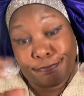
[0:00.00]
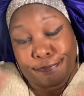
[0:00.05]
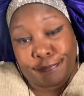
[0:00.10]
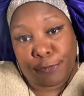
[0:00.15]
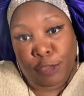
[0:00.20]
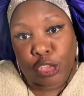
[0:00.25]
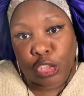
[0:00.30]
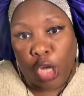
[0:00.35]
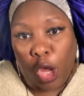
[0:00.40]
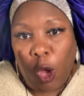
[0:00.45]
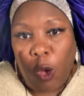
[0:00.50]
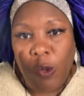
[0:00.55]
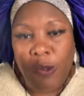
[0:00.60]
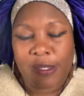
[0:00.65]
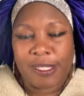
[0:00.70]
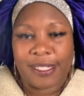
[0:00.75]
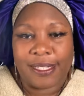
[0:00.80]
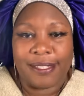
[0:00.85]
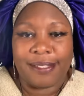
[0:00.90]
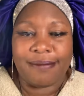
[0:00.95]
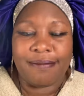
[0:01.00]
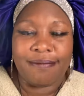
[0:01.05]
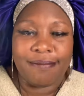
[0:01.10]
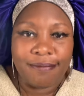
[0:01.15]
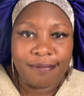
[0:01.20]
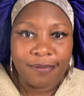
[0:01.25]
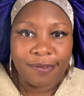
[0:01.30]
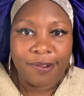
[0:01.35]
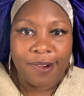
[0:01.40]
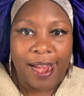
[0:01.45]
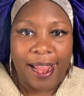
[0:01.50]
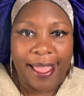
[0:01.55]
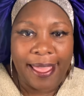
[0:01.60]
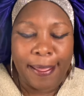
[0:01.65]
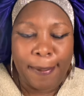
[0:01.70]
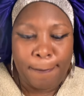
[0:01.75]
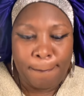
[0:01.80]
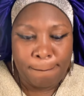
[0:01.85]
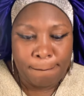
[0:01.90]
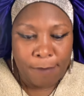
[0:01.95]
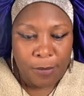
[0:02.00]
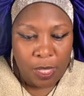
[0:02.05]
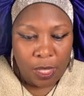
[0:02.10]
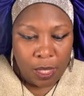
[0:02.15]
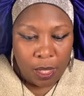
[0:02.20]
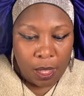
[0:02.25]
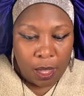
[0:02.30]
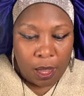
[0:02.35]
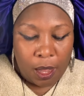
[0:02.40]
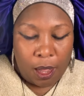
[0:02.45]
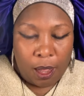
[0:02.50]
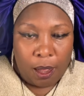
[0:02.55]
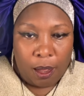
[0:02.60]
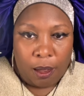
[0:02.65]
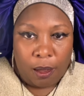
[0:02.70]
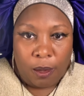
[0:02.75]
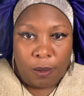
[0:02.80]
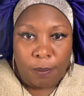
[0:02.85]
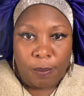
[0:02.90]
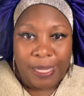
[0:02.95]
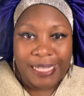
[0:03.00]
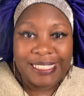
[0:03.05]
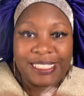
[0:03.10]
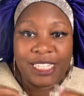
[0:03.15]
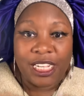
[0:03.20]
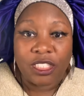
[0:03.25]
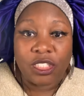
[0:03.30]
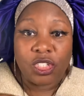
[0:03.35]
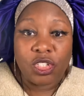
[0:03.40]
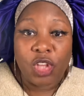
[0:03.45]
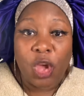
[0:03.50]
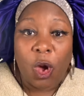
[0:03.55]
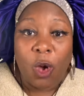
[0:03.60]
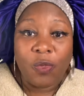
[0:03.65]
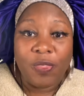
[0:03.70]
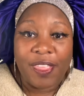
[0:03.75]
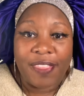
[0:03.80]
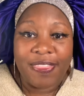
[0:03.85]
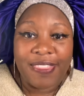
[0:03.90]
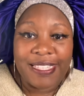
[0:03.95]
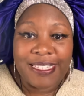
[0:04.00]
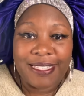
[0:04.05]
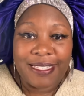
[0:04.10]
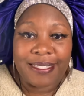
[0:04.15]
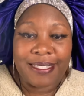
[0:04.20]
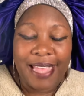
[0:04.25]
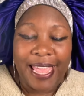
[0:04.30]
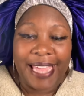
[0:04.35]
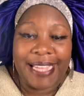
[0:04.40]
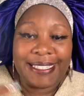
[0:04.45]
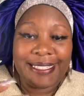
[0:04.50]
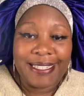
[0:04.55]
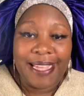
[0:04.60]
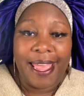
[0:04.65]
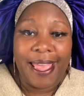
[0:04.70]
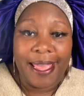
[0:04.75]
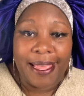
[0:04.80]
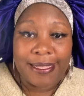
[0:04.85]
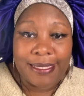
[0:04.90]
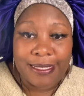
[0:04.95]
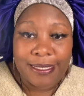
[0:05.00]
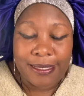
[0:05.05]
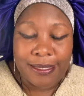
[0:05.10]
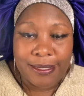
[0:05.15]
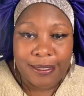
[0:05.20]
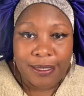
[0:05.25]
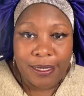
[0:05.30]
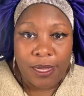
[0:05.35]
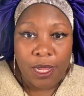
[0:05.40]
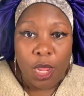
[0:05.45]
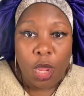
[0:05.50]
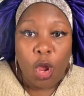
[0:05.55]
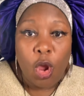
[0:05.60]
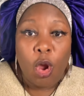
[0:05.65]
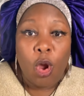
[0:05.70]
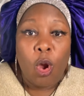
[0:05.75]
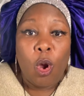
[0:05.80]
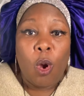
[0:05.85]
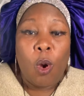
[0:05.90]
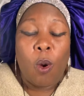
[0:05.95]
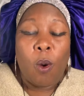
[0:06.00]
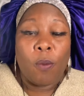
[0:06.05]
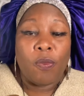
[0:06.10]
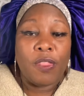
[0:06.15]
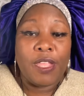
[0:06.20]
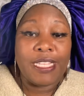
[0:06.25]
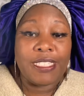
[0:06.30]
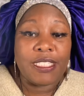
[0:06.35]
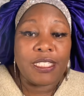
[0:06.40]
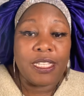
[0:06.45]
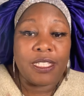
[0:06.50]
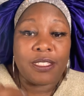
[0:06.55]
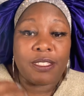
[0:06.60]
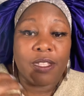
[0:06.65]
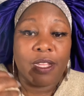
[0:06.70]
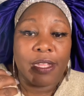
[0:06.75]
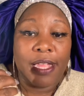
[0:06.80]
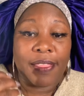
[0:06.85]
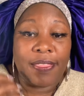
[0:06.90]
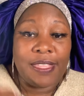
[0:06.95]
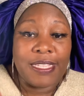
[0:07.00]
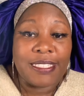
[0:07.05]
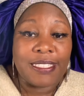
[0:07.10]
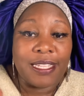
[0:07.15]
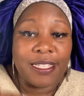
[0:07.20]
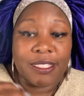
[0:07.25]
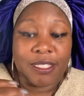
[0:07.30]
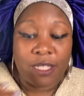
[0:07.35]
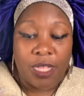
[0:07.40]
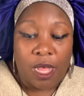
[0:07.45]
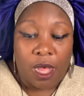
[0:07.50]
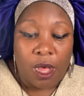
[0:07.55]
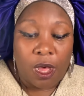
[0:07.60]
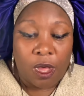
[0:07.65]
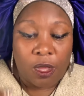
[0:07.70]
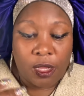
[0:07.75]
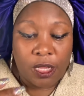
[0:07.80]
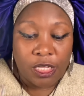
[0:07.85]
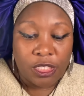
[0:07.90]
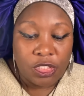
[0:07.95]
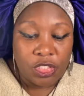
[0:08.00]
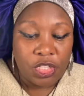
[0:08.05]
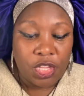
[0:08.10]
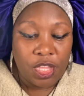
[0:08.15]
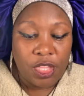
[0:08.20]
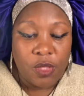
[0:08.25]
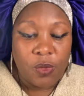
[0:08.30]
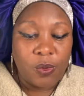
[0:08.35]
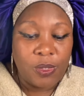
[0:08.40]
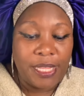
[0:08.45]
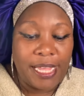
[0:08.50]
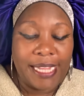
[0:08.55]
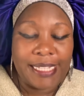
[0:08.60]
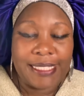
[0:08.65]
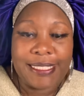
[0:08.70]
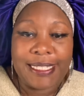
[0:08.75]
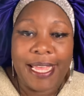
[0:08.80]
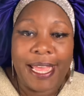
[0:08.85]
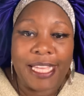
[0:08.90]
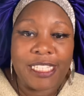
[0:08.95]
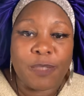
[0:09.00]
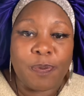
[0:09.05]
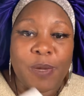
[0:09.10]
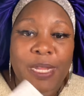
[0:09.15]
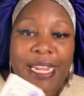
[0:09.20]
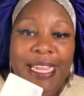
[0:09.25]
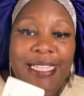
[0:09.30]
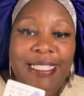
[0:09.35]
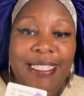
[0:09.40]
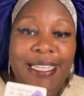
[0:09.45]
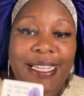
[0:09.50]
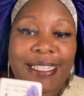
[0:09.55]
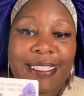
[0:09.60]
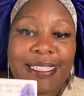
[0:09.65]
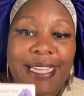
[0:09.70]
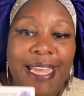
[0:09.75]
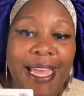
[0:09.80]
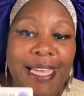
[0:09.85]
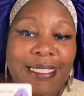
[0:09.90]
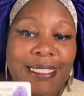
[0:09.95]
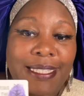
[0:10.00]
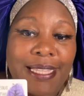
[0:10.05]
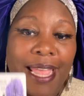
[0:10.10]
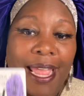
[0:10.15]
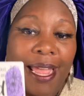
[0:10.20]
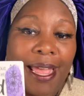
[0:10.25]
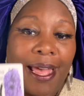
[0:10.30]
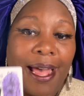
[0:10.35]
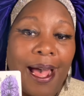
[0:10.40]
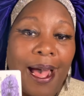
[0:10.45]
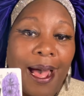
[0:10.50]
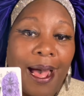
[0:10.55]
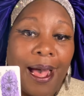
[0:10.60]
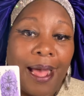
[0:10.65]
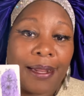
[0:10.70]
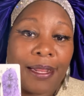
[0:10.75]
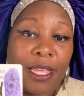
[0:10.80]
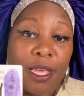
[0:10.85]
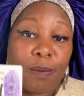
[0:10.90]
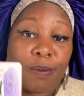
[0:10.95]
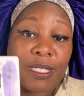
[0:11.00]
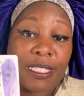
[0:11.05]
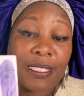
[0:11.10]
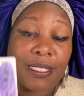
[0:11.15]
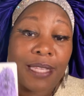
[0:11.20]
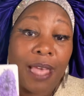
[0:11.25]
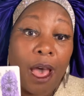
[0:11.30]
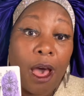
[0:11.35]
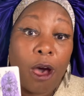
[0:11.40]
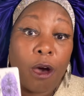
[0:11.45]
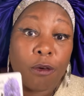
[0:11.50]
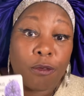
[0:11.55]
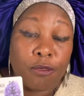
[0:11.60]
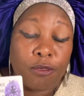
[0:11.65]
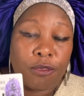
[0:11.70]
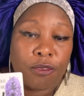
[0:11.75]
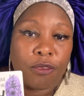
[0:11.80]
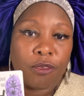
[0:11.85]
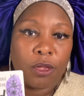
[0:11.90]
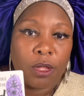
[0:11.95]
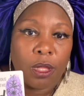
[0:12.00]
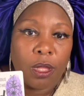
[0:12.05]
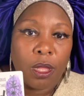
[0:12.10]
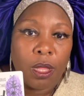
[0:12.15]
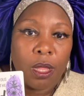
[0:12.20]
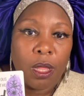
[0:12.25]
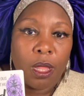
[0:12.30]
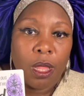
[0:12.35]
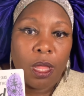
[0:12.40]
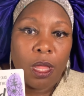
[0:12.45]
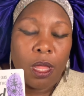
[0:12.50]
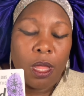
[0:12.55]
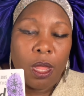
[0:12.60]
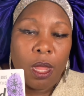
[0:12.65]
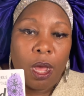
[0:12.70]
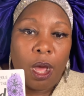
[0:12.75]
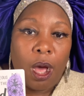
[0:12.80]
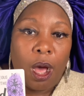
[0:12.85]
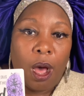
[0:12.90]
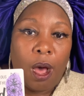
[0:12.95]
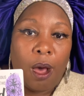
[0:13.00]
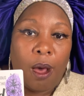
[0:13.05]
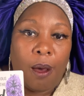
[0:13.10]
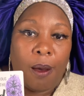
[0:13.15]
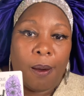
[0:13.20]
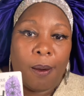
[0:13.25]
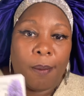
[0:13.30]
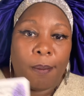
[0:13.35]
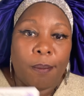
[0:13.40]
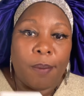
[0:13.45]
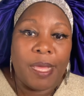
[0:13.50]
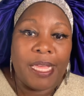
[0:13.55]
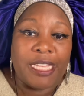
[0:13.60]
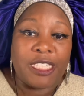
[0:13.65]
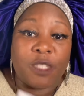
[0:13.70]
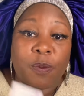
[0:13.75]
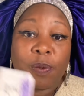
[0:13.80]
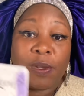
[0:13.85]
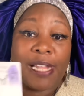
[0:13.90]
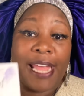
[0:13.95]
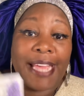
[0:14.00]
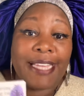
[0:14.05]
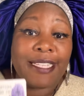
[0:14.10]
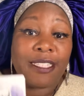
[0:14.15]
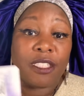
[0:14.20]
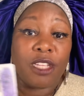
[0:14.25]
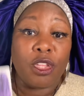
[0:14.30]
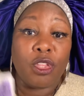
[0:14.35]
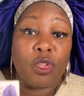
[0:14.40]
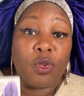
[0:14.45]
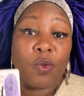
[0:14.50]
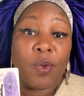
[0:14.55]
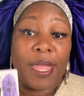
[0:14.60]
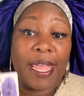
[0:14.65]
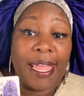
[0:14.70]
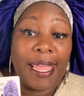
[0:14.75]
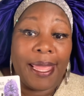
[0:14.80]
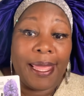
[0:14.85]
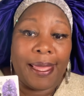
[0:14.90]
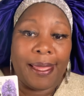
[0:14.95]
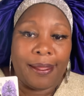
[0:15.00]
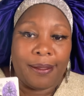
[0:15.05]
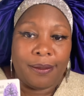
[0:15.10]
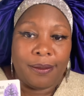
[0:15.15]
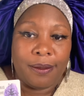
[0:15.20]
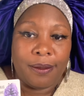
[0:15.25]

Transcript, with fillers: chosen, right? Um, just know that this is a test this is the this is uh, continually a test but it's a test that god himself um, is placing you in